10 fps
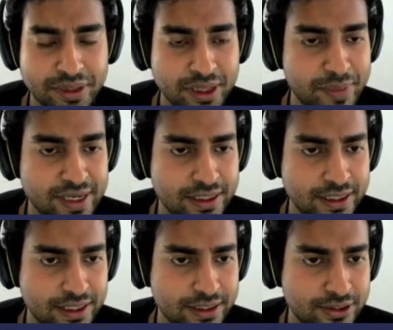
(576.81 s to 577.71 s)
the
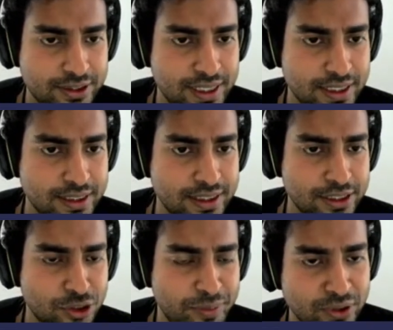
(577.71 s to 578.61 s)
metadata associated, they
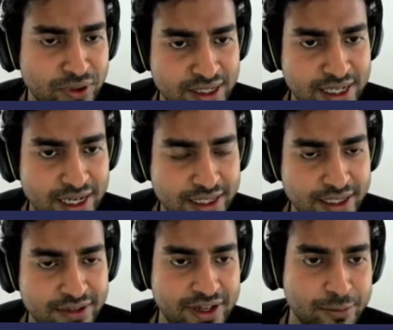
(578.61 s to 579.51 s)
should be uniquely
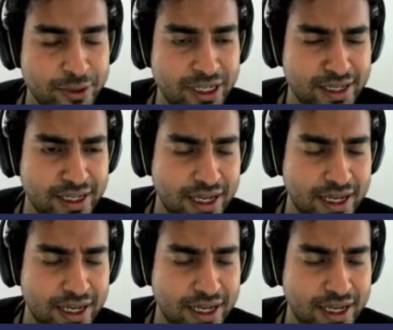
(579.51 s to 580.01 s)
identifiable.